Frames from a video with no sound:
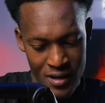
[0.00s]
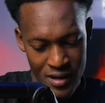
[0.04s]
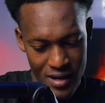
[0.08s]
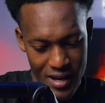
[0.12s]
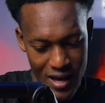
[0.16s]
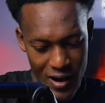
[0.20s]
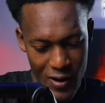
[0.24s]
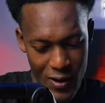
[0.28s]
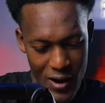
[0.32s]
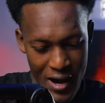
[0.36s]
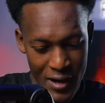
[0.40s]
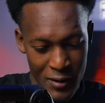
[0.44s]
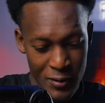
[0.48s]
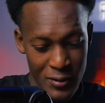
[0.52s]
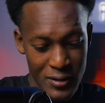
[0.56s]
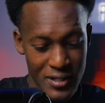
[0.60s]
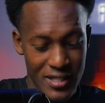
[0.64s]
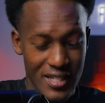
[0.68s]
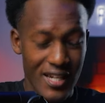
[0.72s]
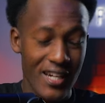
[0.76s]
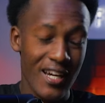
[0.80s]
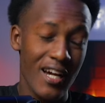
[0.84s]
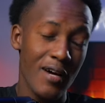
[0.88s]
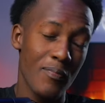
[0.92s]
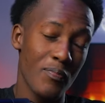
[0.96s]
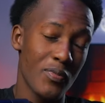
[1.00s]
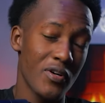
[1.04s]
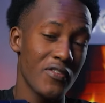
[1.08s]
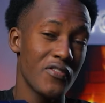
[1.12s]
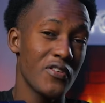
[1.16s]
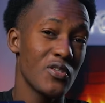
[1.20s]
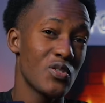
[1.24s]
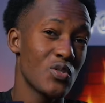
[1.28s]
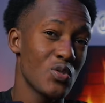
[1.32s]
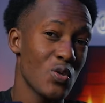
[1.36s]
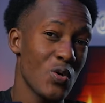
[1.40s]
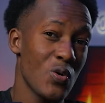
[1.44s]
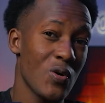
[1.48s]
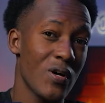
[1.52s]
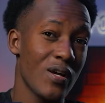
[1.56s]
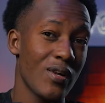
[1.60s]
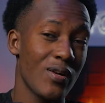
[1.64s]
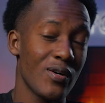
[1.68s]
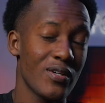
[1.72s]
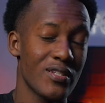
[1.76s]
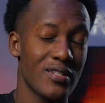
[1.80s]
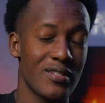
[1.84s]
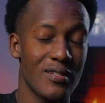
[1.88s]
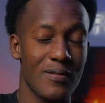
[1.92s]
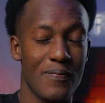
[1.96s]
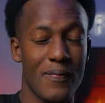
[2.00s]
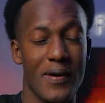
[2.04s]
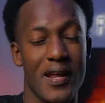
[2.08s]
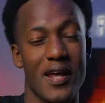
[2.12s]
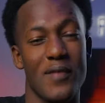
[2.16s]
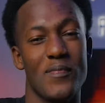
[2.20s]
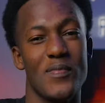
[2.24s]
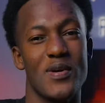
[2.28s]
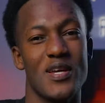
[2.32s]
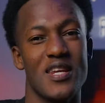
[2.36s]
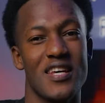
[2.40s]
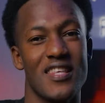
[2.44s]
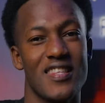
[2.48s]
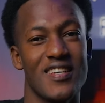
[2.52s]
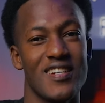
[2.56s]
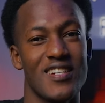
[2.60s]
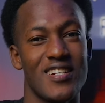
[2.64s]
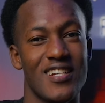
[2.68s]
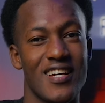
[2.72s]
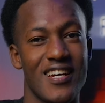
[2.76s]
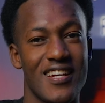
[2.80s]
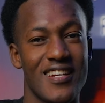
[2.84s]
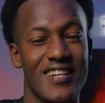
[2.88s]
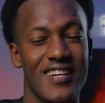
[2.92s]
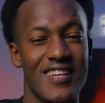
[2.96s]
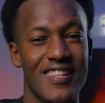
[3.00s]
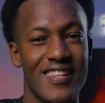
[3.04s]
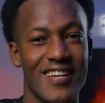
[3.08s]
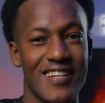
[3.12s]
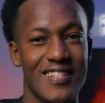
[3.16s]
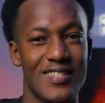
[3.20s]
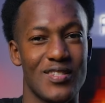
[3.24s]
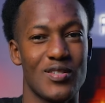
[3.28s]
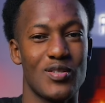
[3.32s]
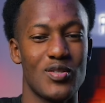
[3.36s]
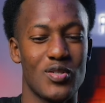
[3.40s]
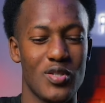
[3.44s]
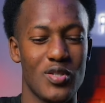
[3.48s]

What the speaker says: Now, I could take a profit or a loss, but I mean, at the end of the day, that's